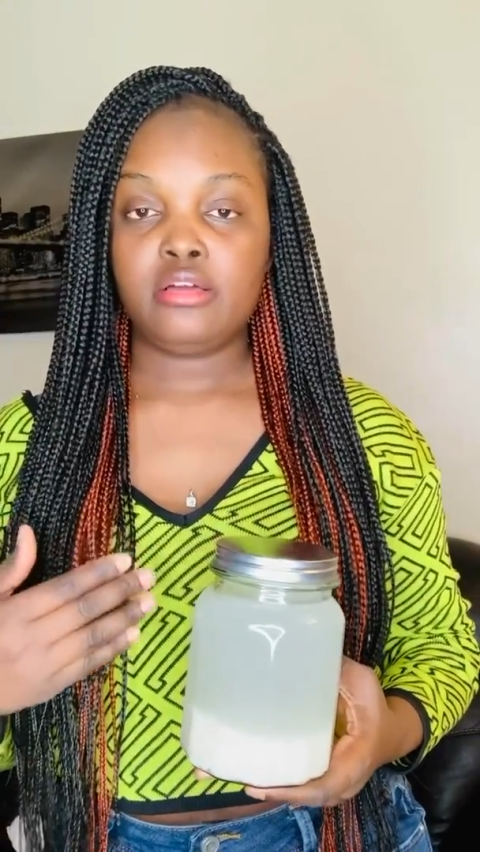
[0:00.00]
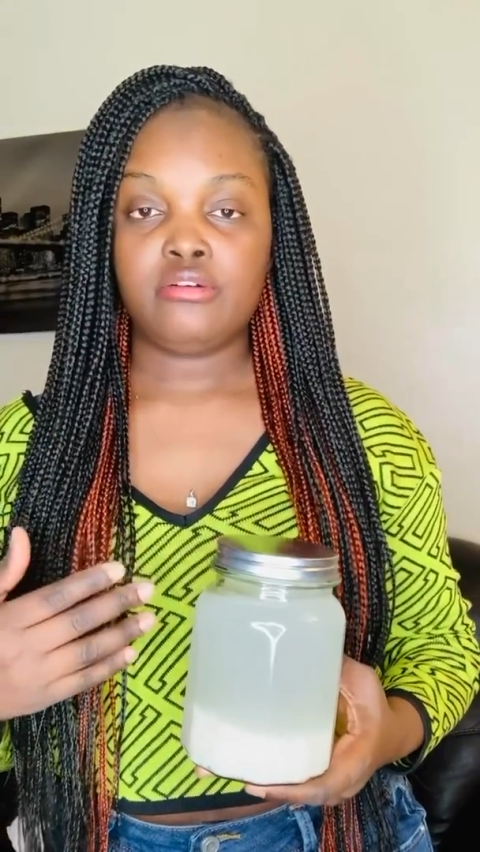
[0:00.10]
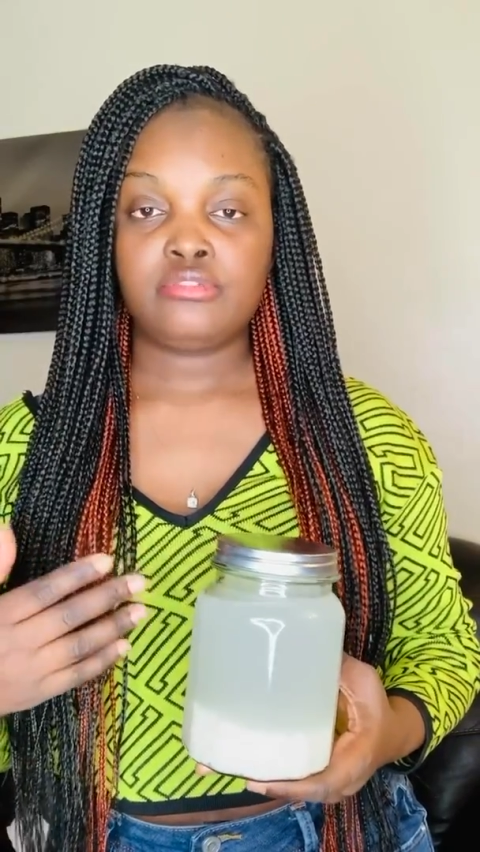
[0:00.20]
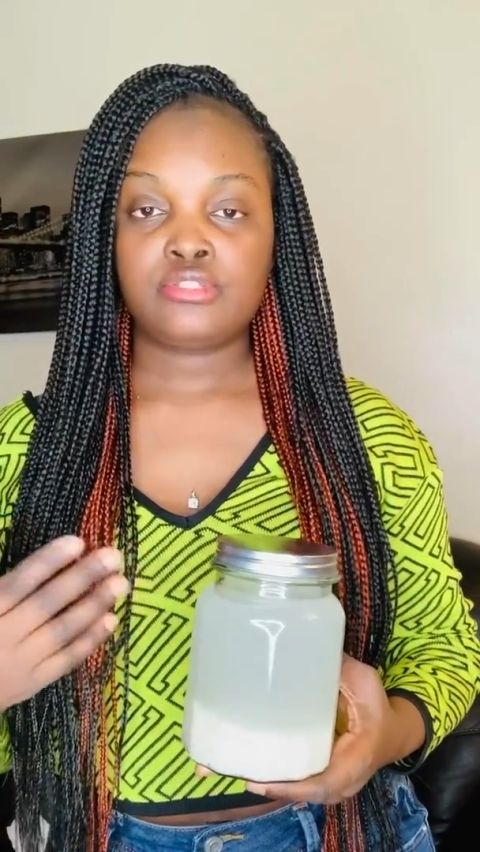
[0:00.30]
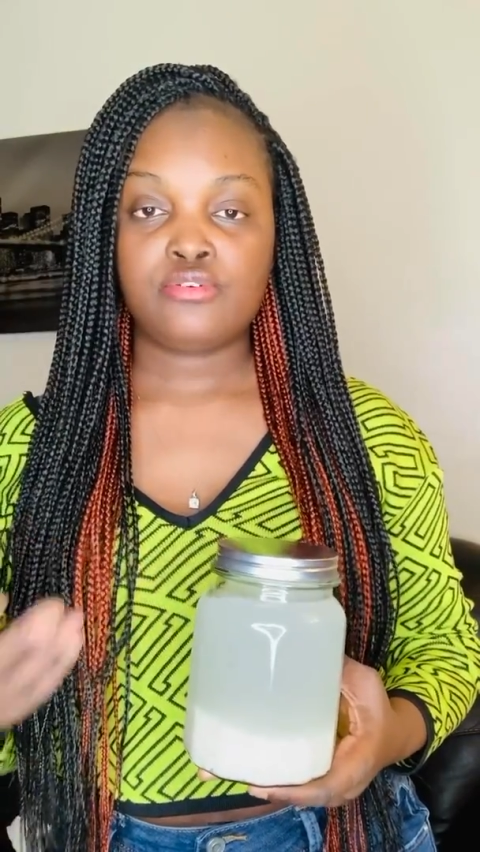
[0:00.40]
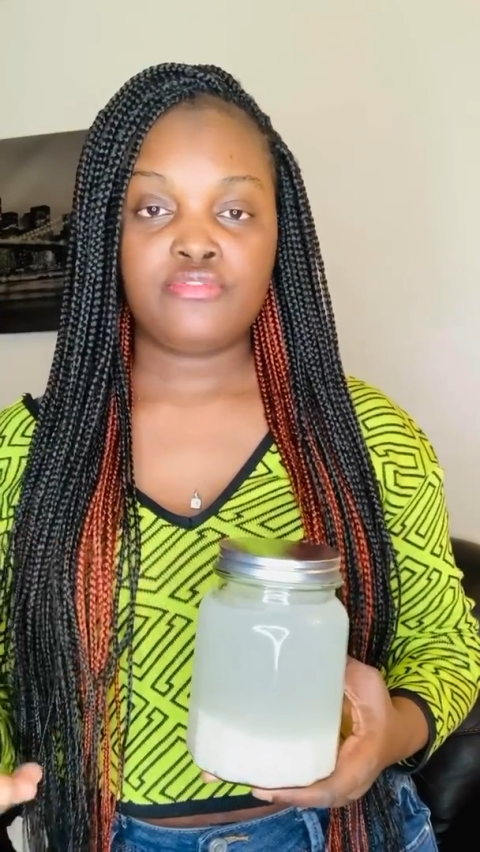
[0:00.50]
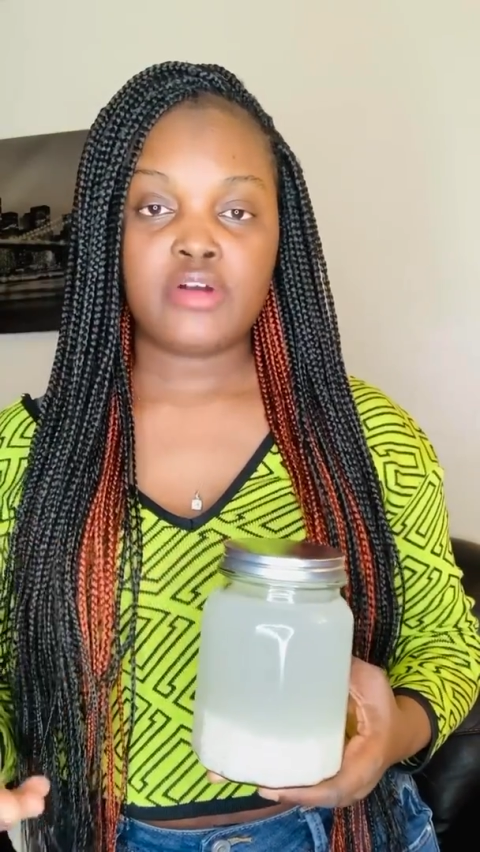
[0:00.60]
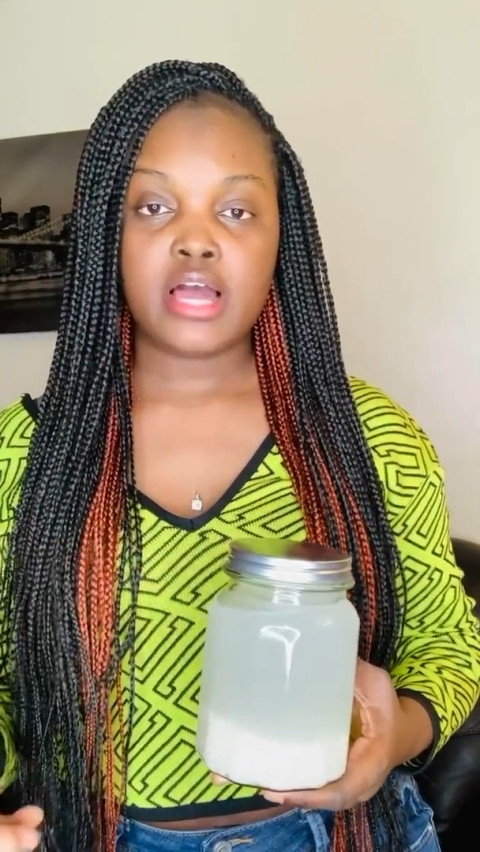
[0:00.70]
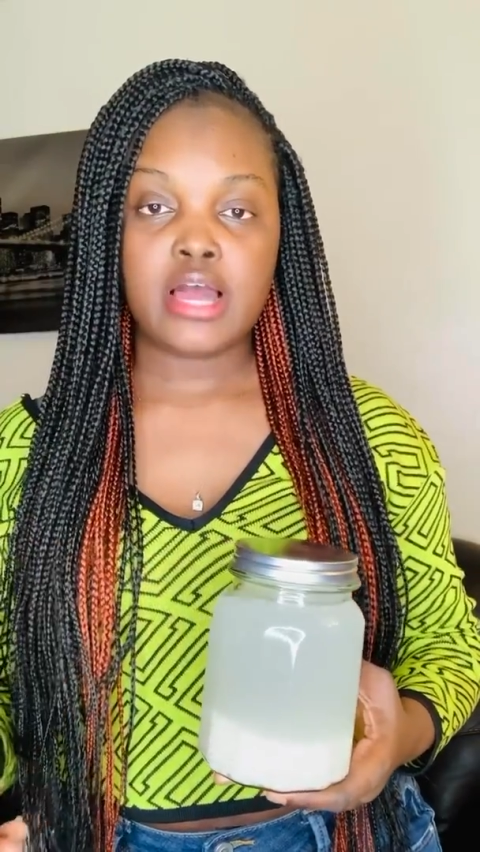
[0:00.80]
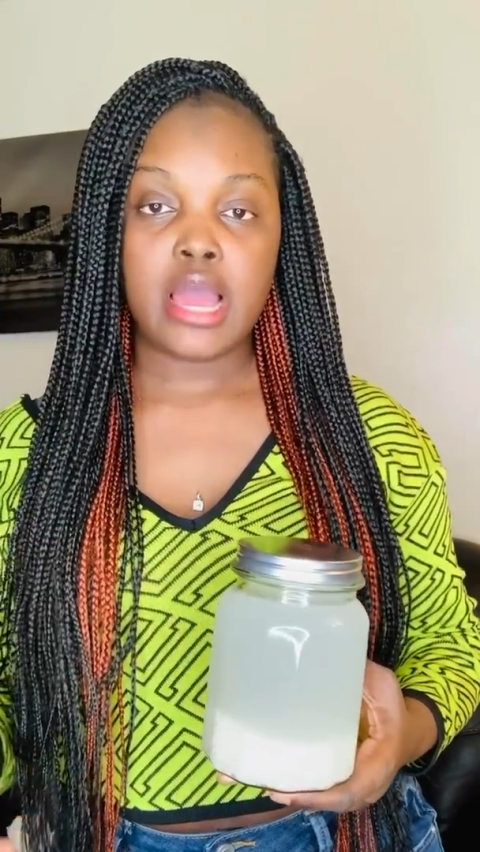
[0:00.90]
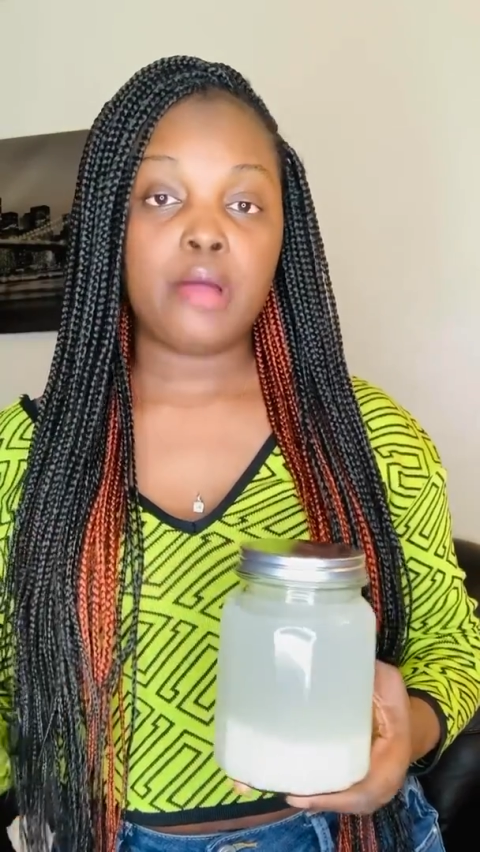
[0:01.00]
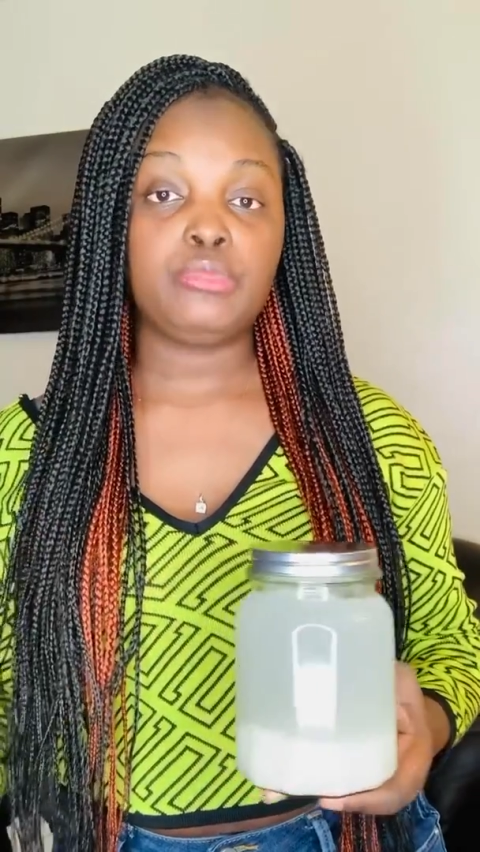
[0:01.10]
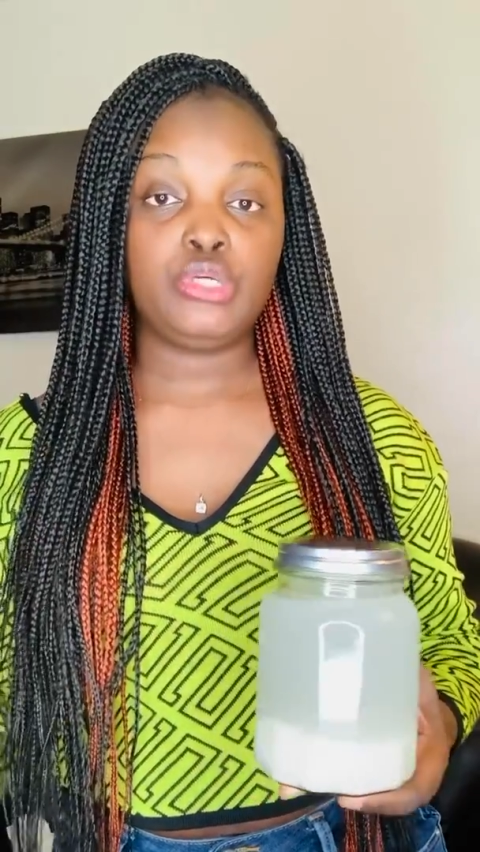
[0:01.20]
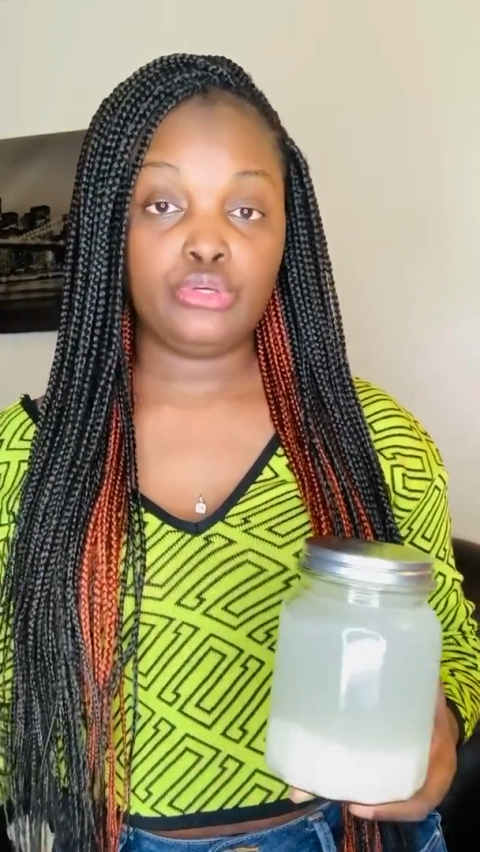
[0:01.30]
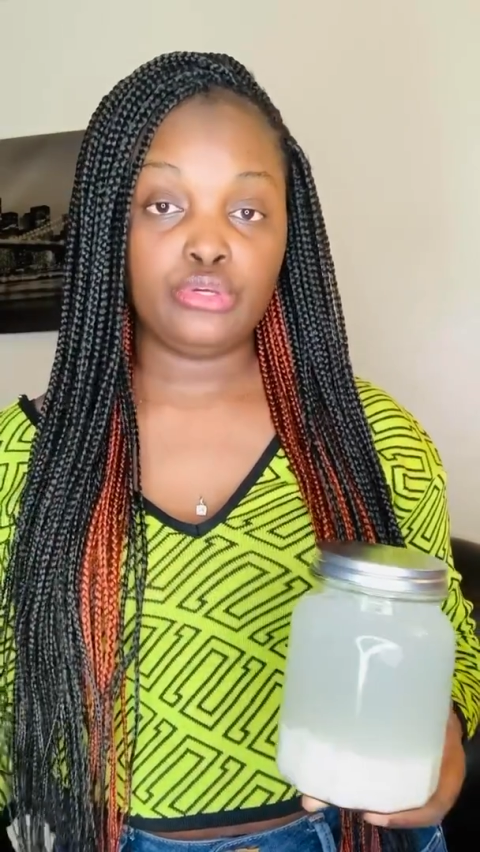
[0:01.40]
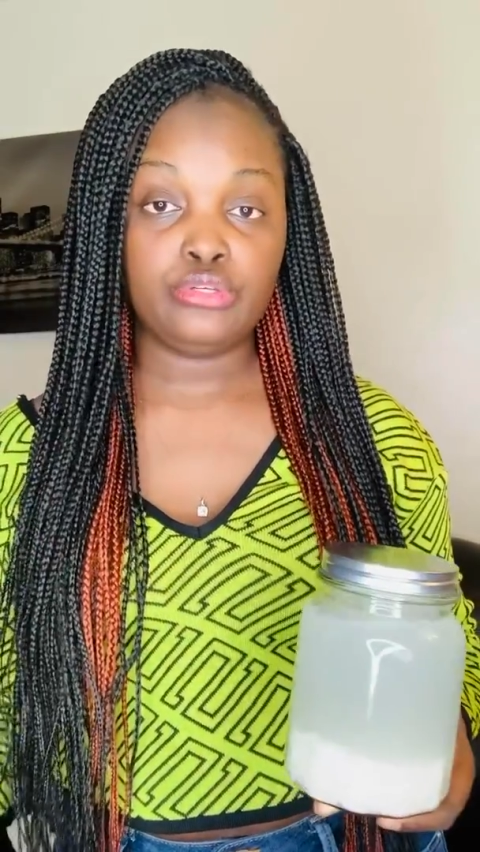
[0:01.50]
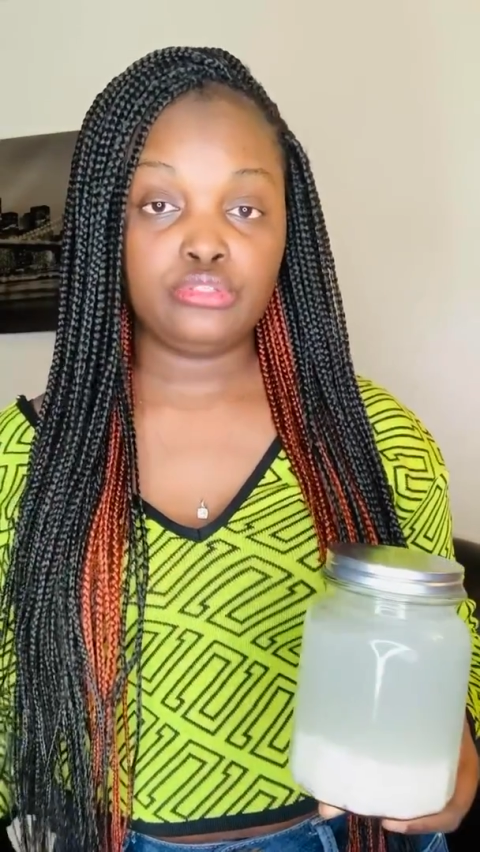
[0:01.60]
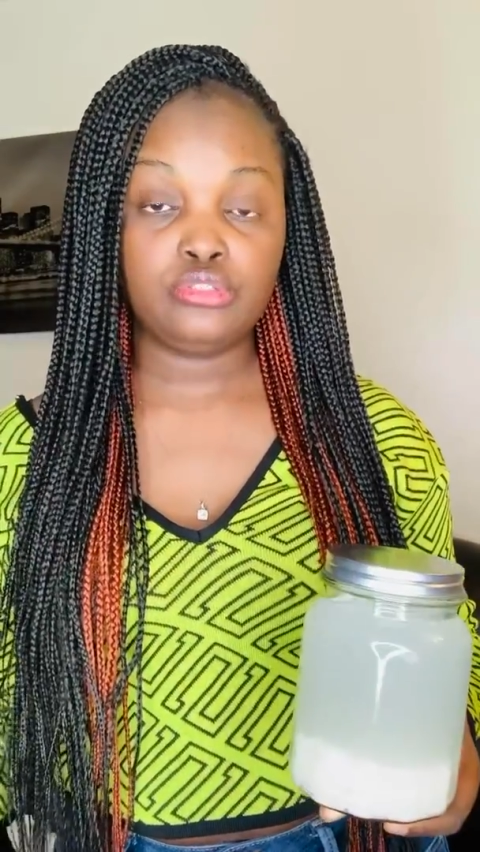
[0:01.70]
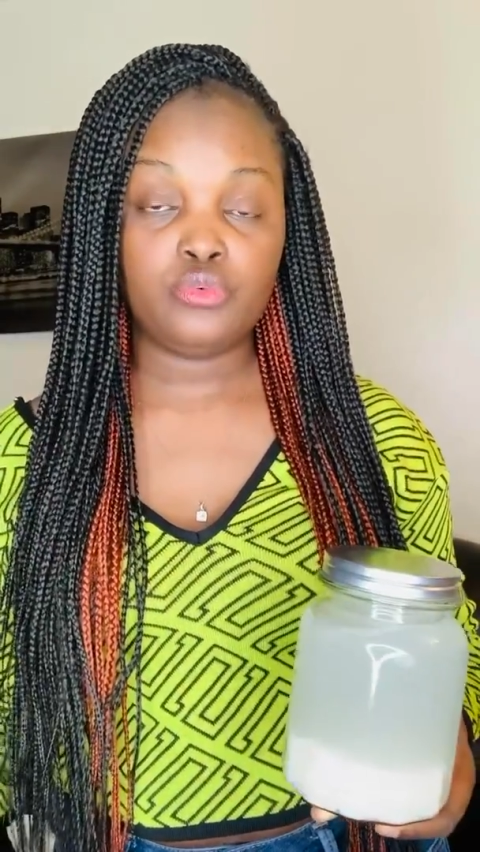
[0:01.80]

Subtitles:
so far, I'm good